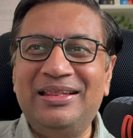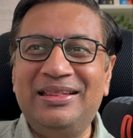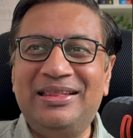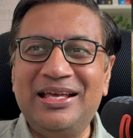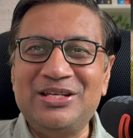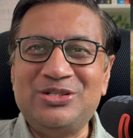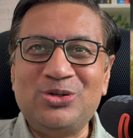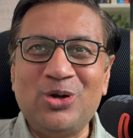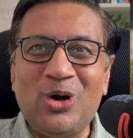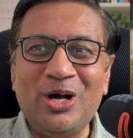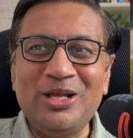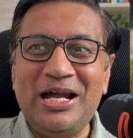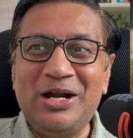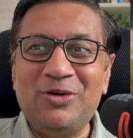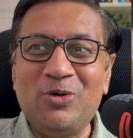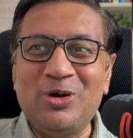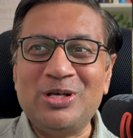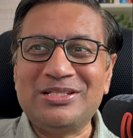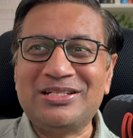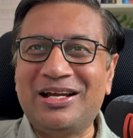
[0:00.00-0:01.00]
The stock
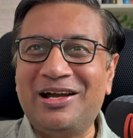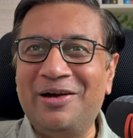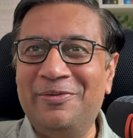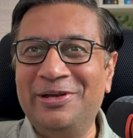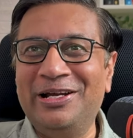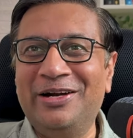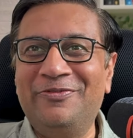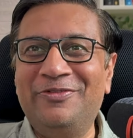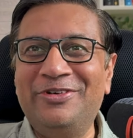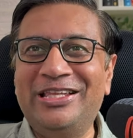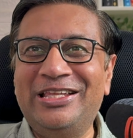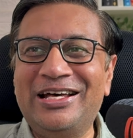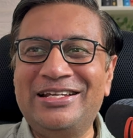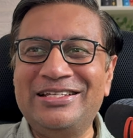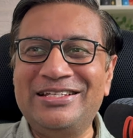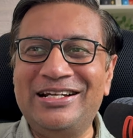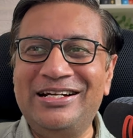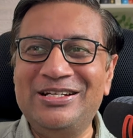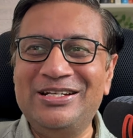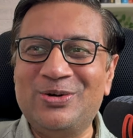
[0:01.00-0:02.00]
that was coming up with the
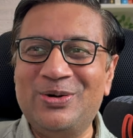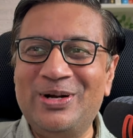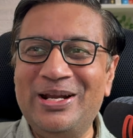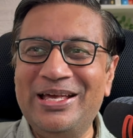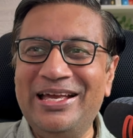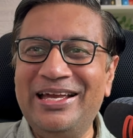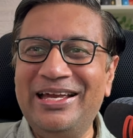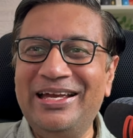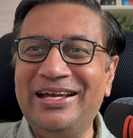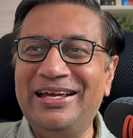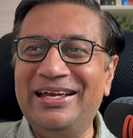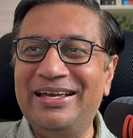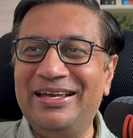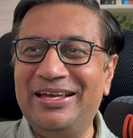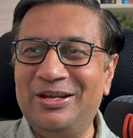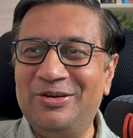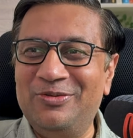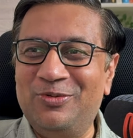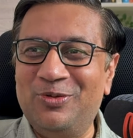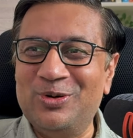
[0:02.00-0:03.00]
results today,
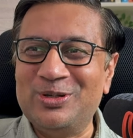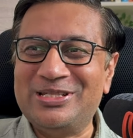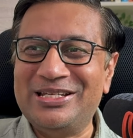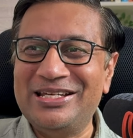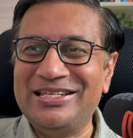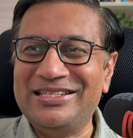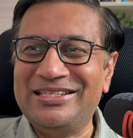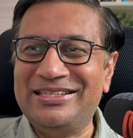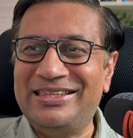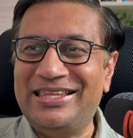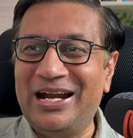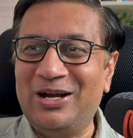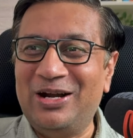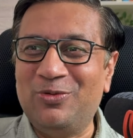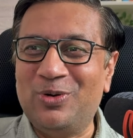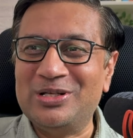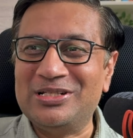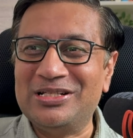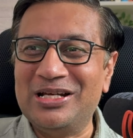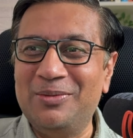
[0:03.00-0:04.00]
Infosys, that
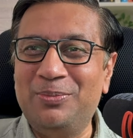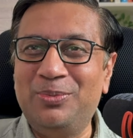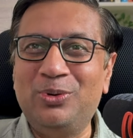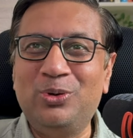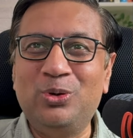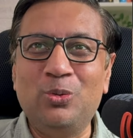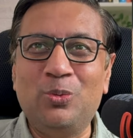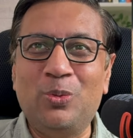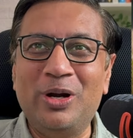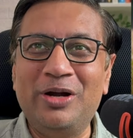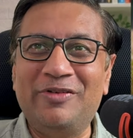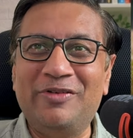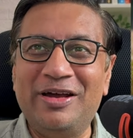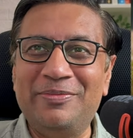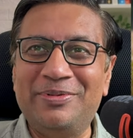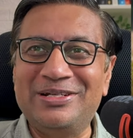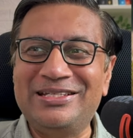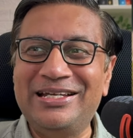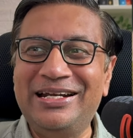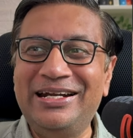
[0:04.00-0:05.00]
was up
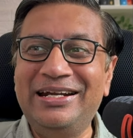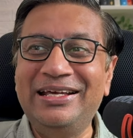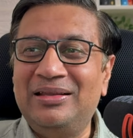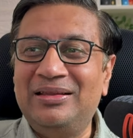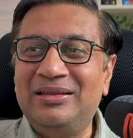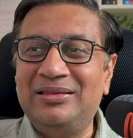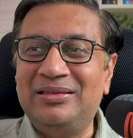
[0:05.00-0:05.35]
2.5%.